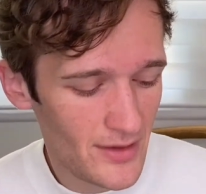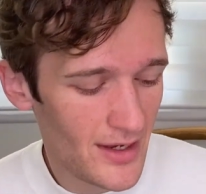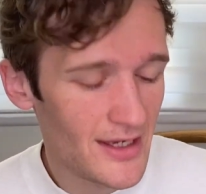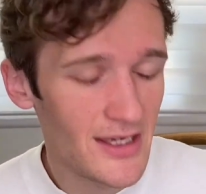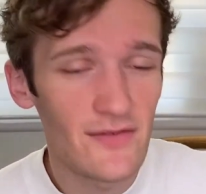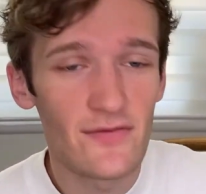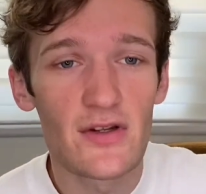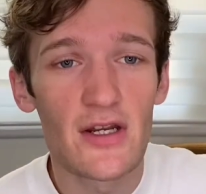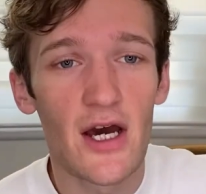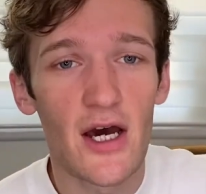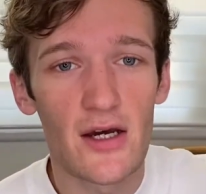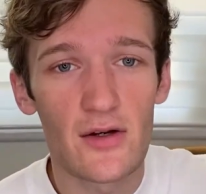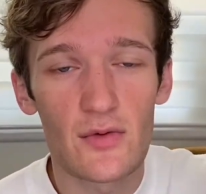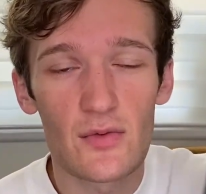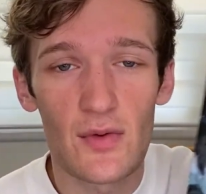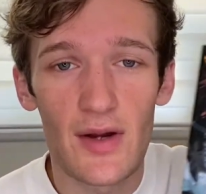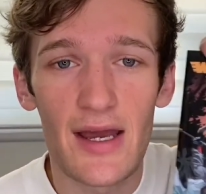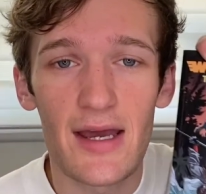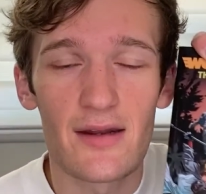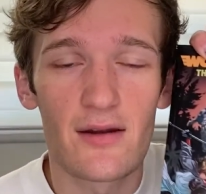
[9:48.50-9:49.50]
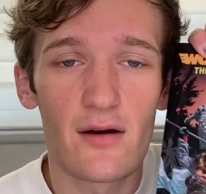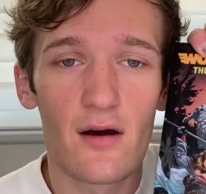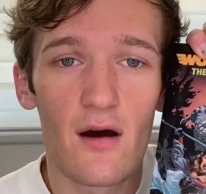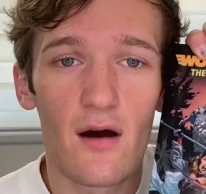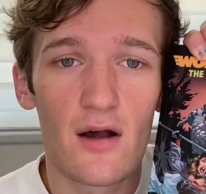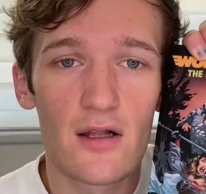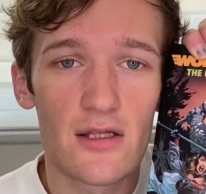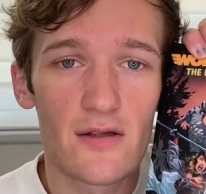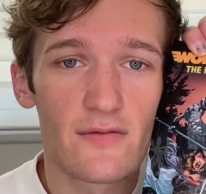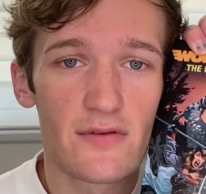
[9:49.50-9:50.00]
have not read
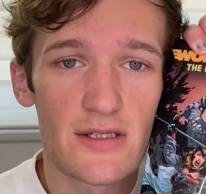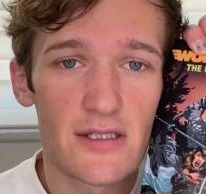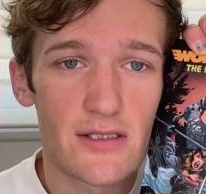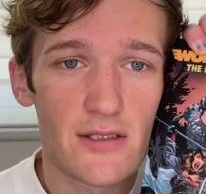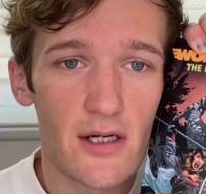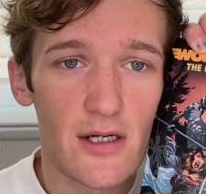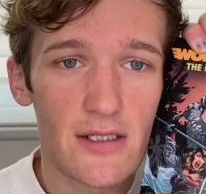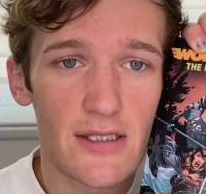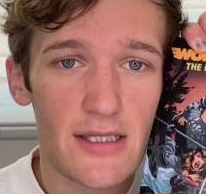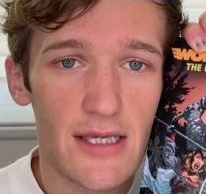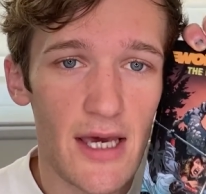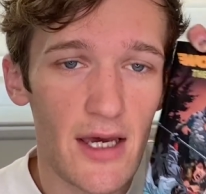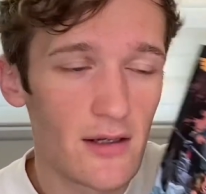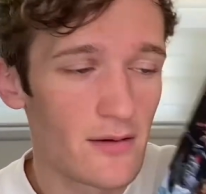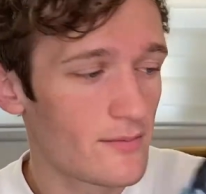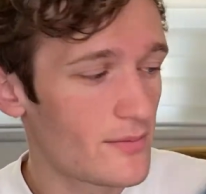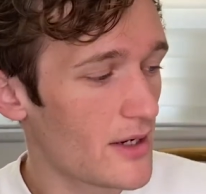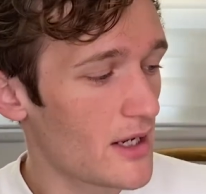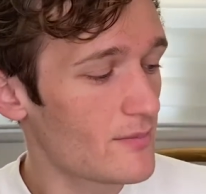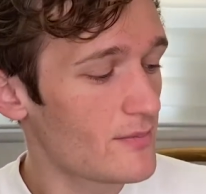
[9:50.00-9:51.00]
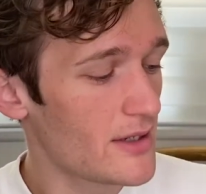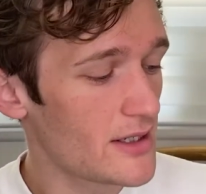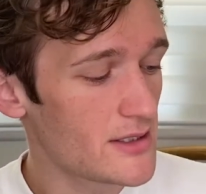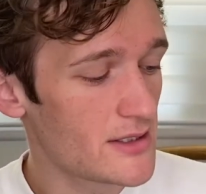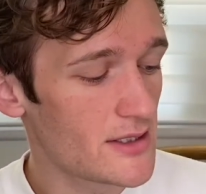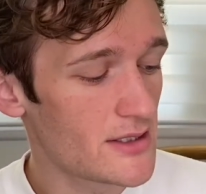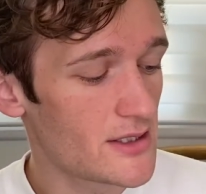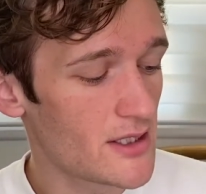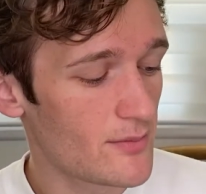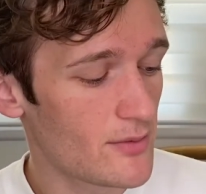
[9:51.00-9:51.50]
all of this arc yet, but I picked
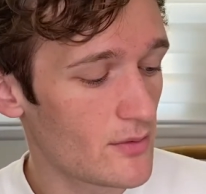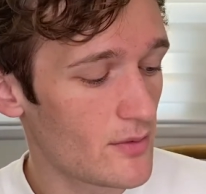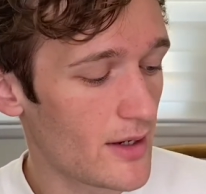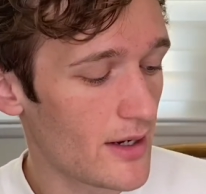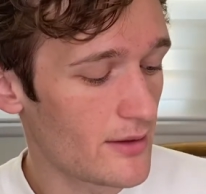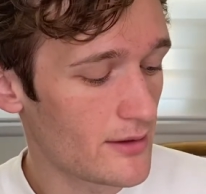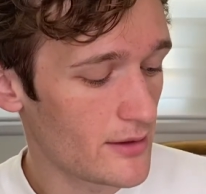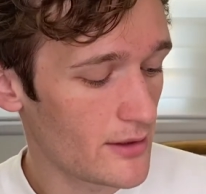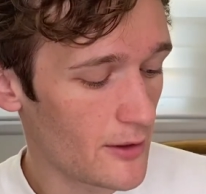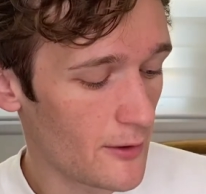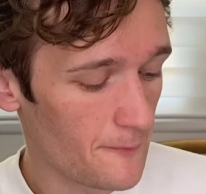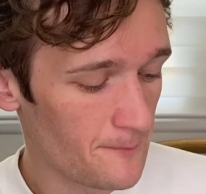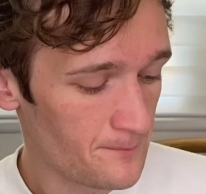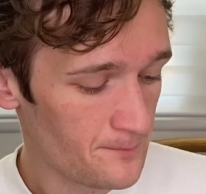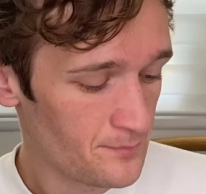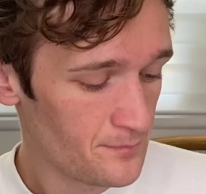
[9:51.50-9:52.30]
this up a while ago.